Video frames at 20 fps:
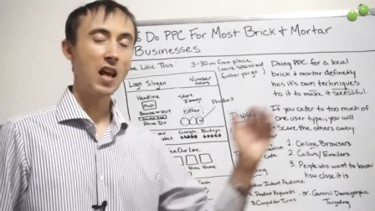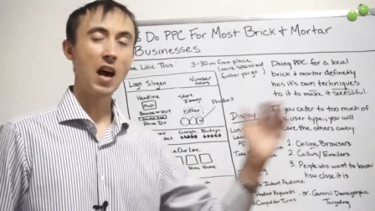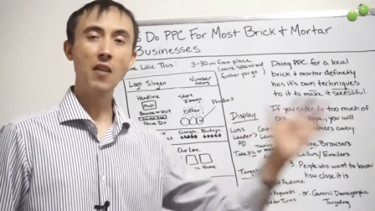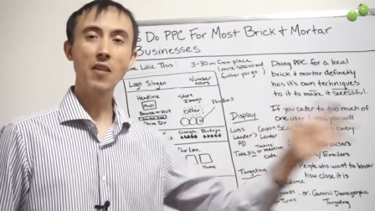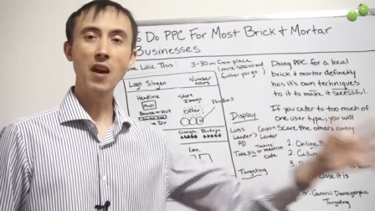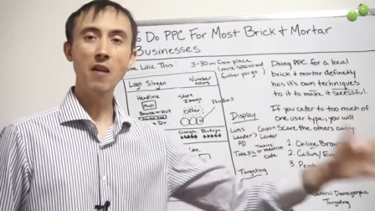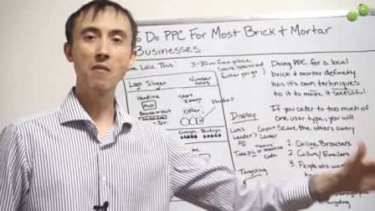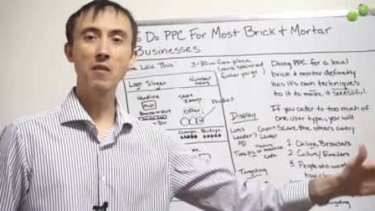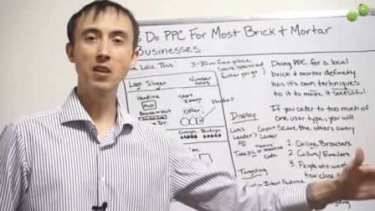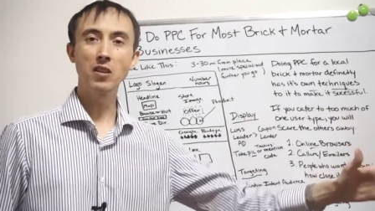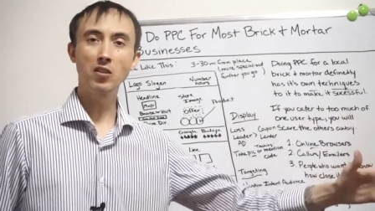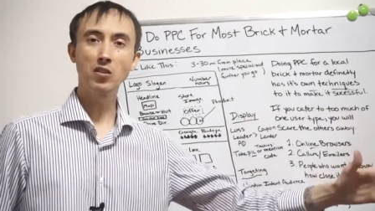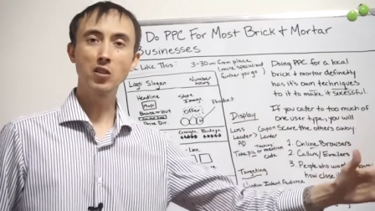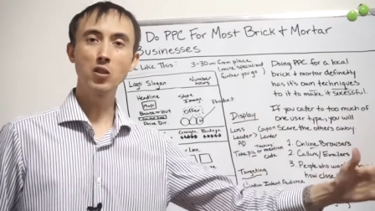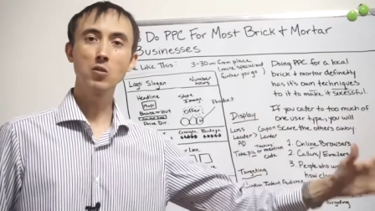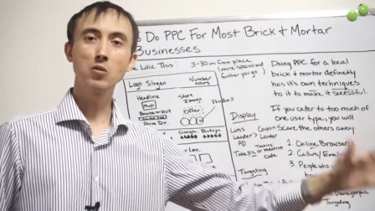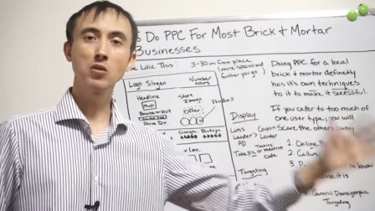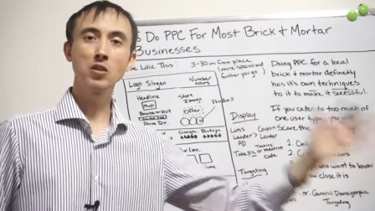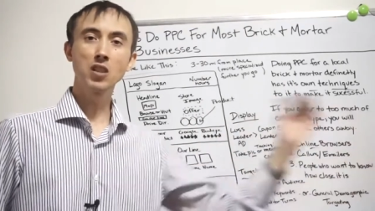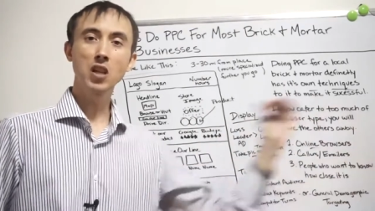now they have an
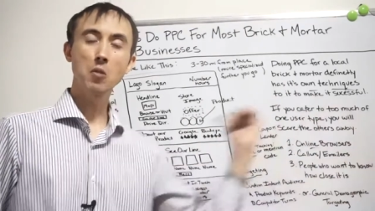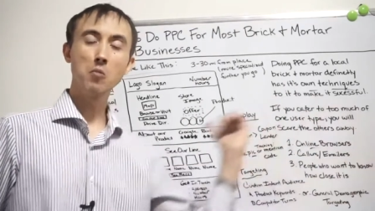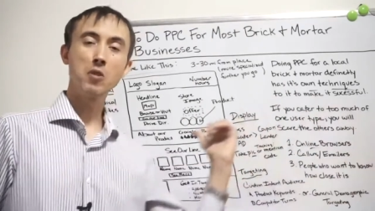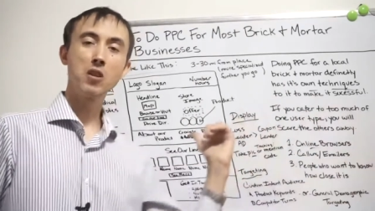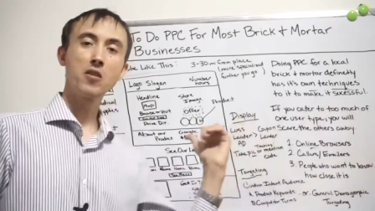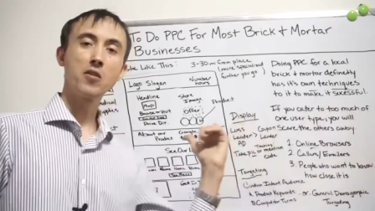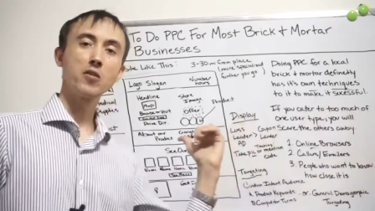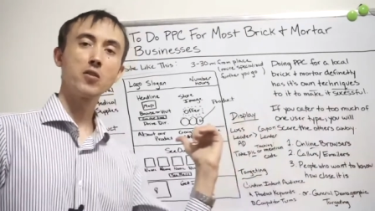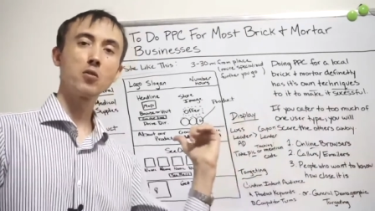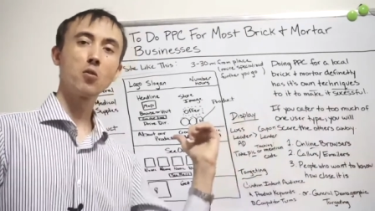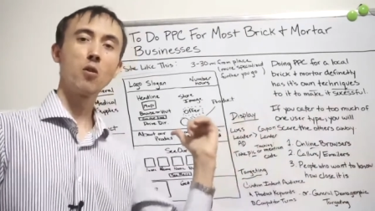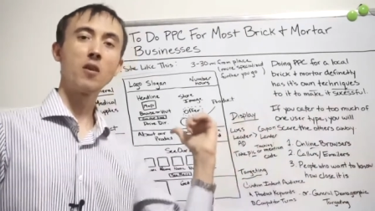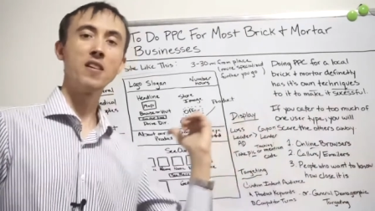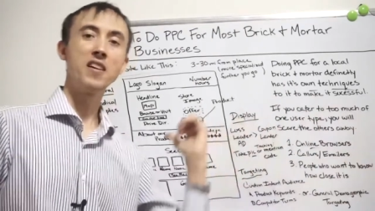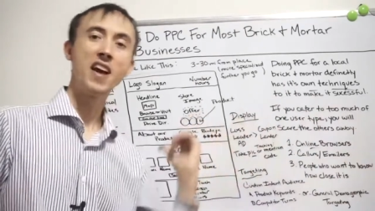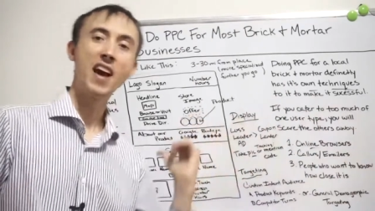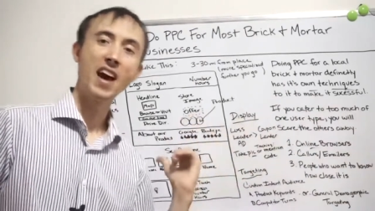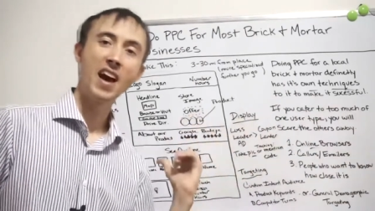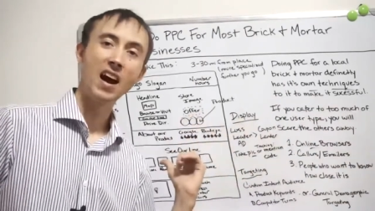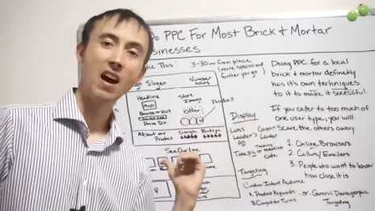excuse to come into the
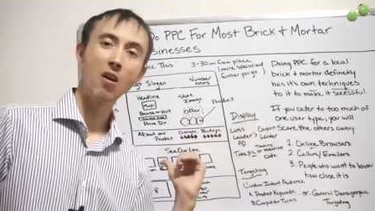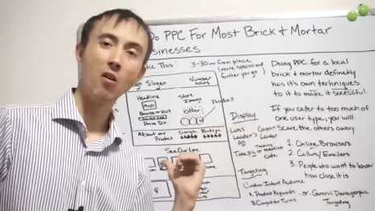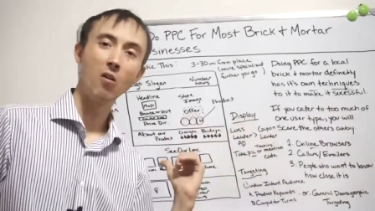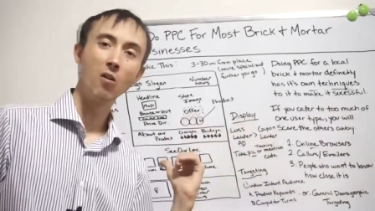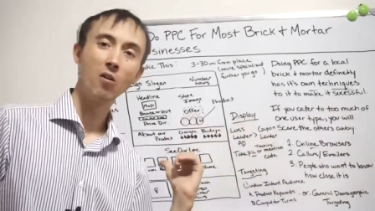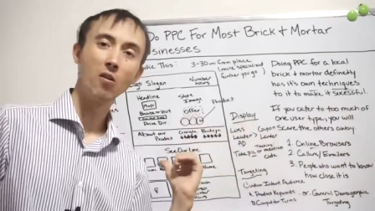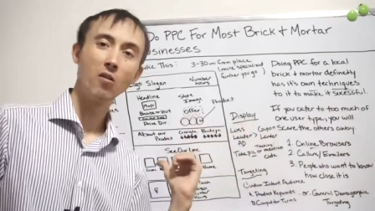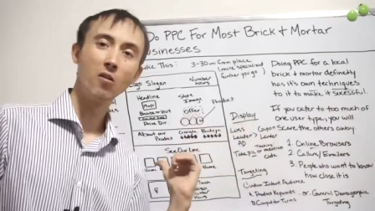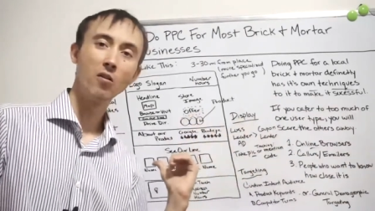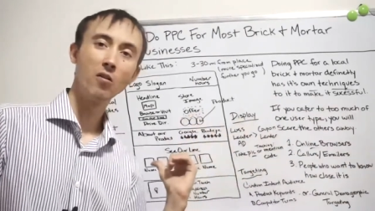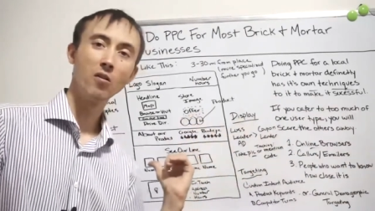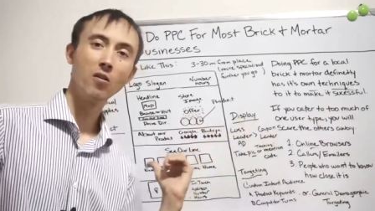store now.